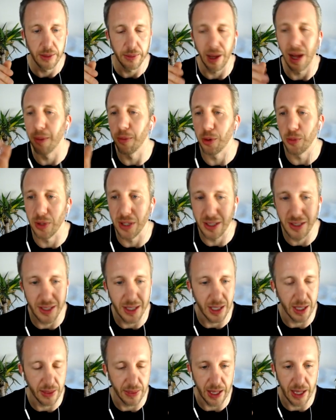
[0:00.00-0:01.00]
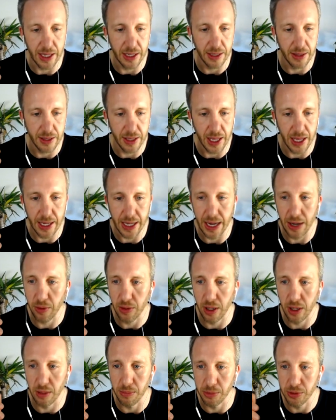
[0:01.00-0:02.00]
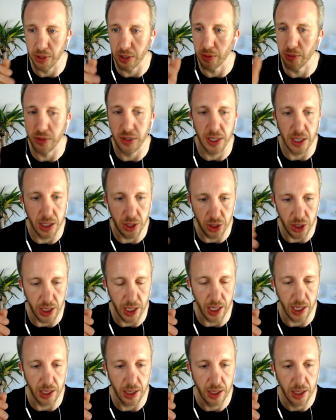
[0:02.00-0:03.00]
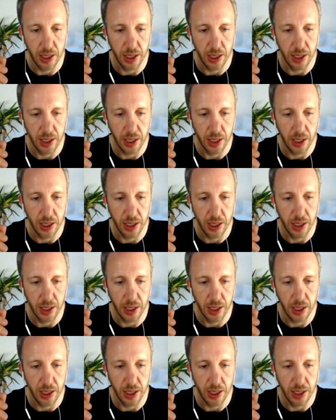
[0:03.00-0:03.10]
i'm not really seeing the end the end outcome because i don't see it in ga